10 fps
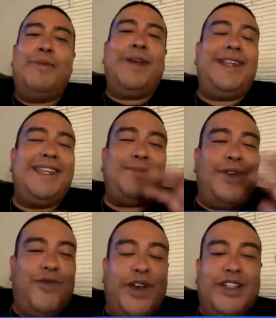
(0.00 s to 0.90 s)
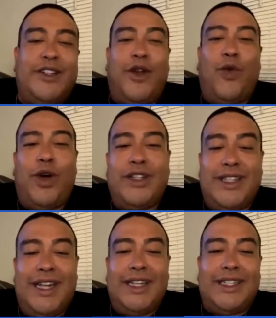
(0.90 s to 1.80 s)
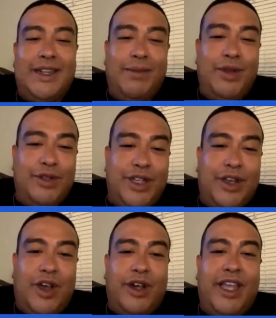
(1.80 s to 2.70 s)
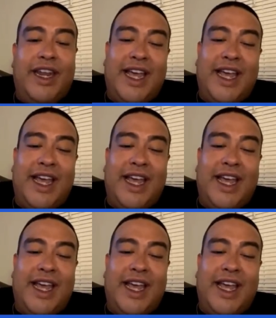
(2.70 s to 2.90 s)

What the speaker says: But these motherfuckers are the ones that listen to music all day,